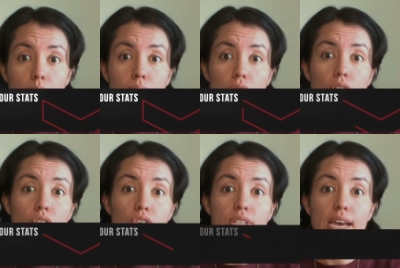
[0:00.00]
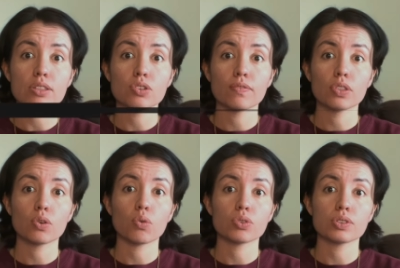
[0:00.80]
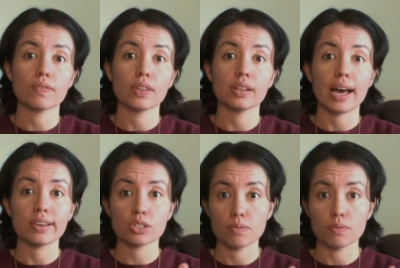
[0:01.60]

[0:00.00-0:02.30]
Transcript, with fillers: but know your stats over the course of the last